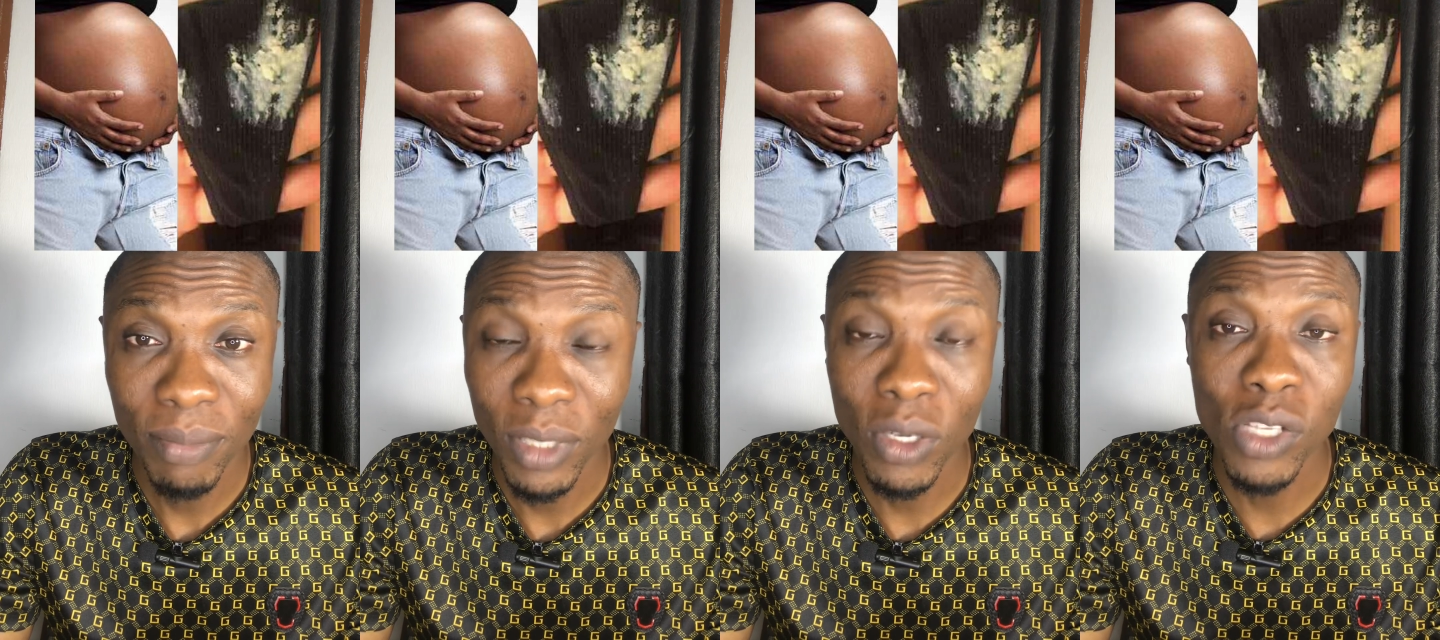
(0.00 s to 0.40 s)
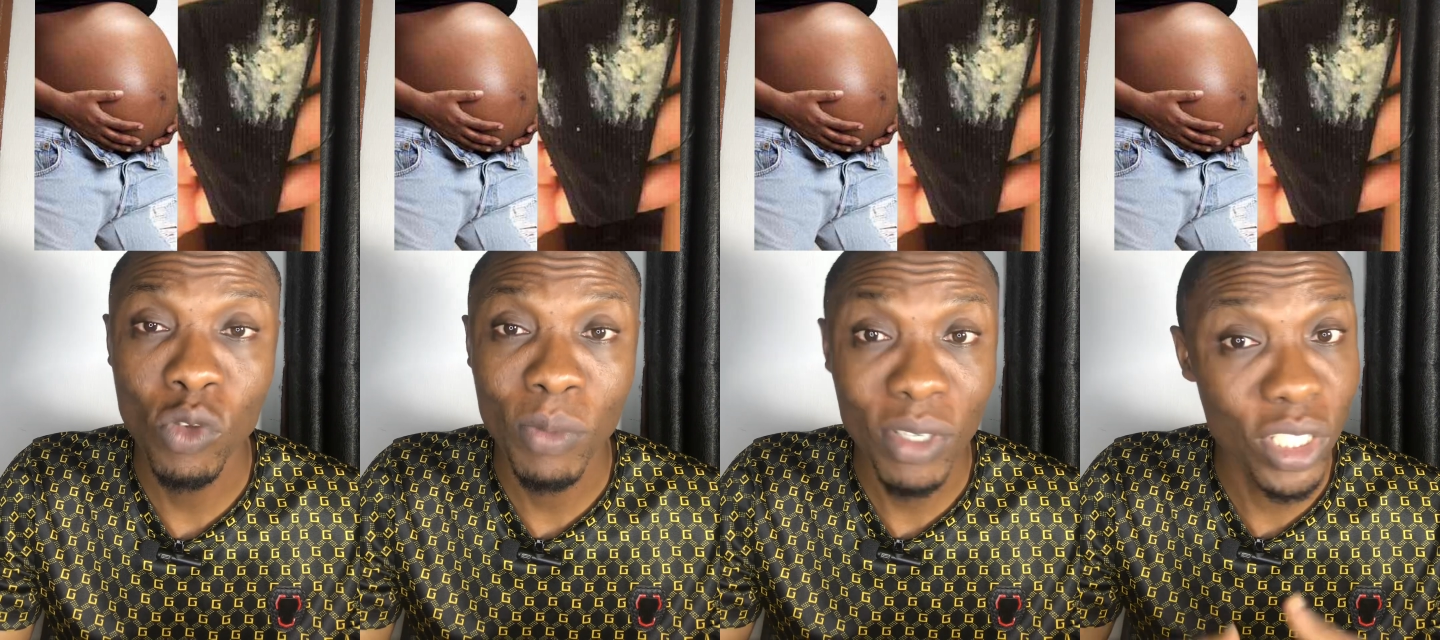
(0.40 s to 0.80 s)
because it will
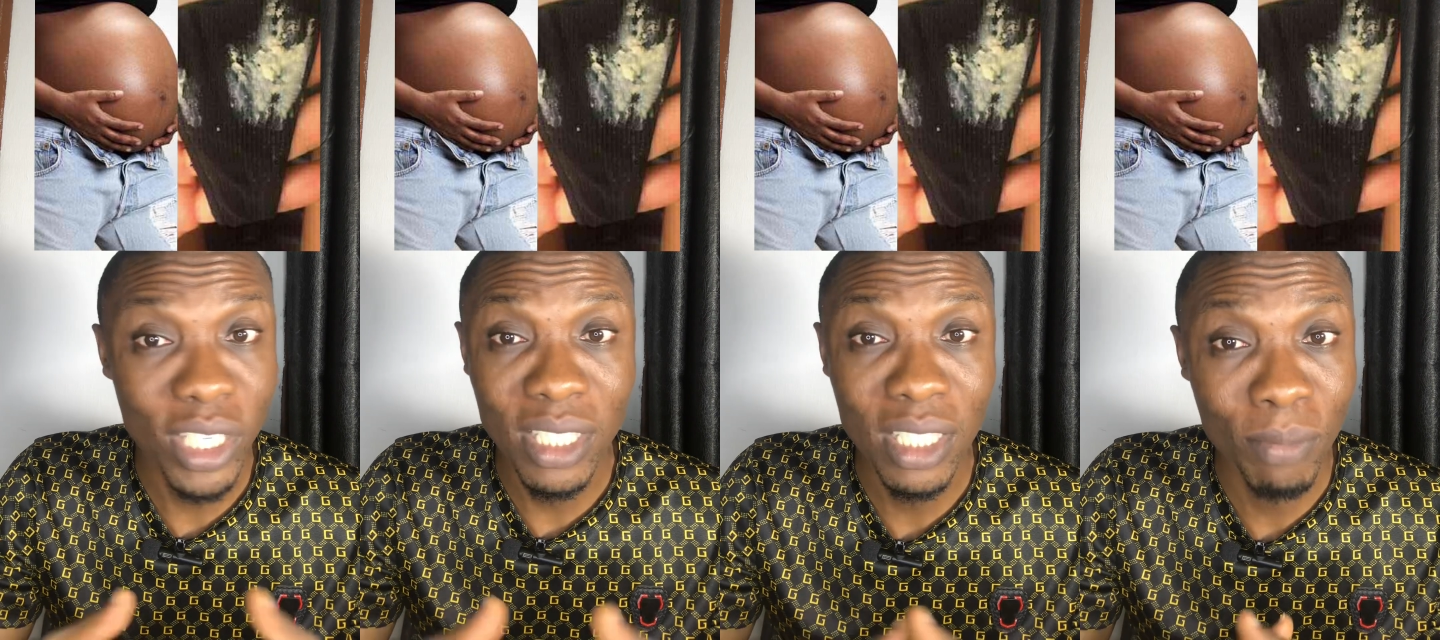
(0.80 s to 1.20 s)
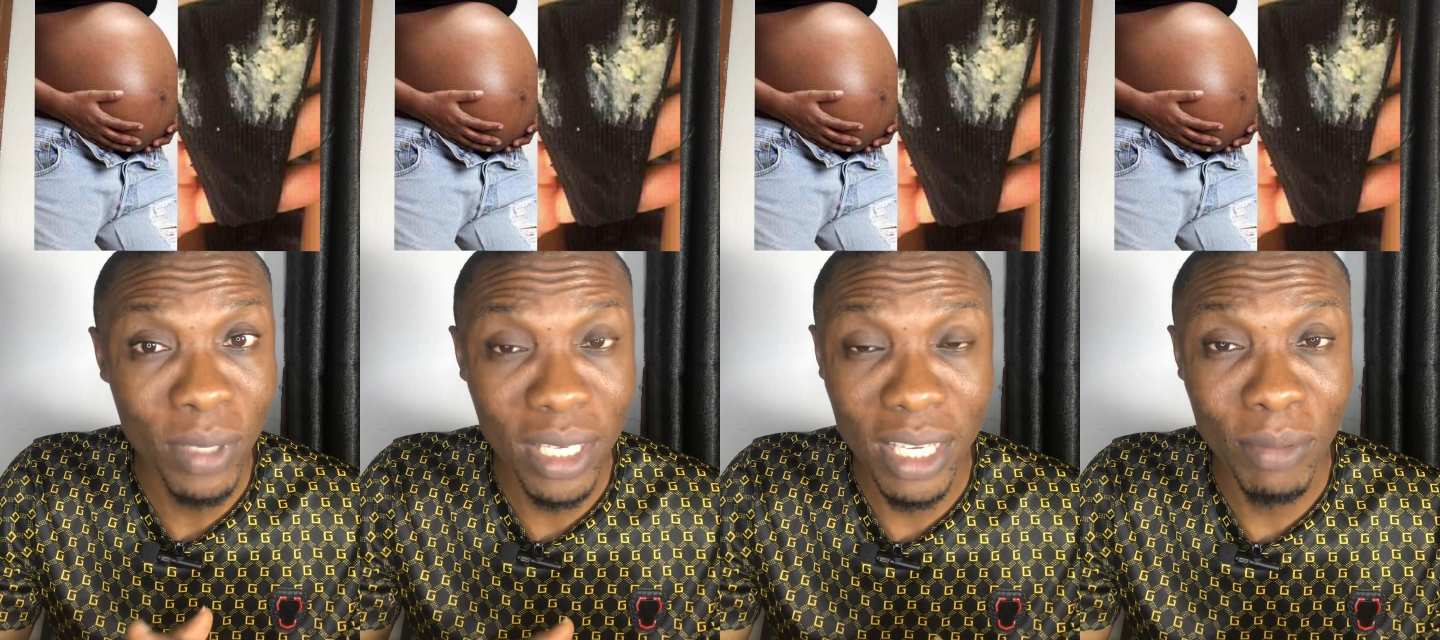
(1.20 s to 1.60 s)
be rejecting the
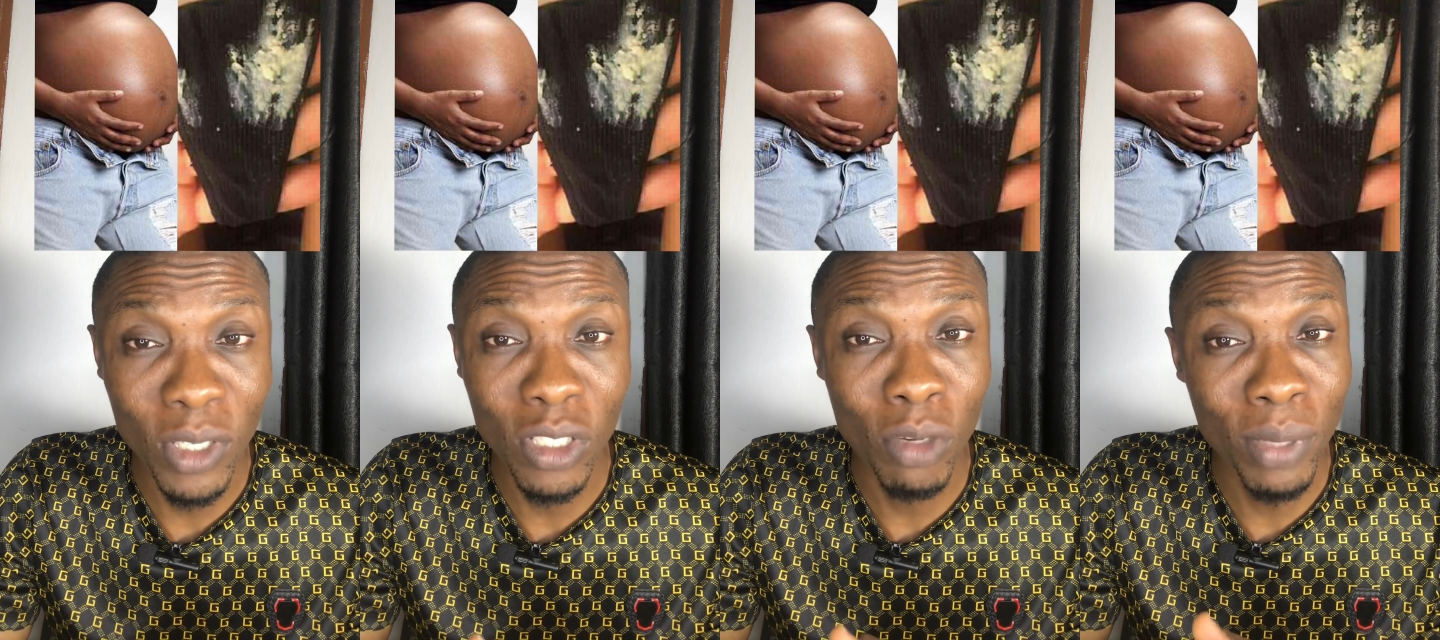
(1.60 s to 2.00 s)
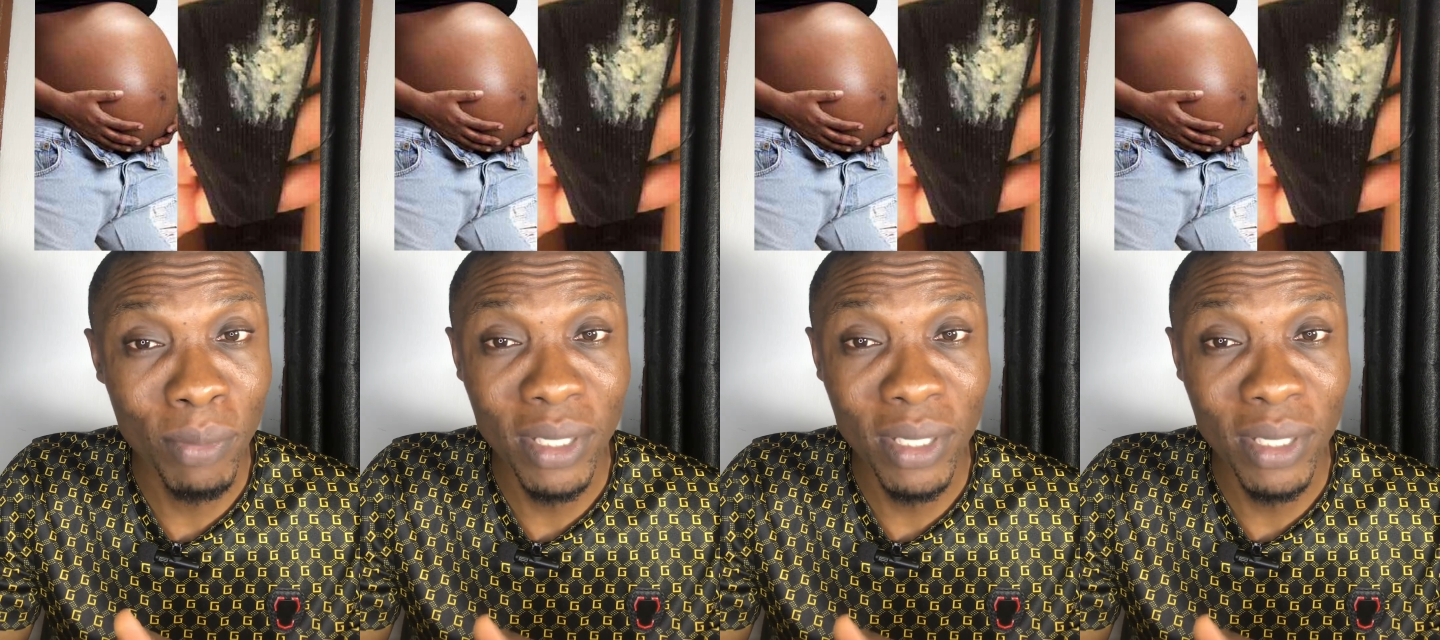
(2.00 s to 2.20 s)
pregnancy, because your baby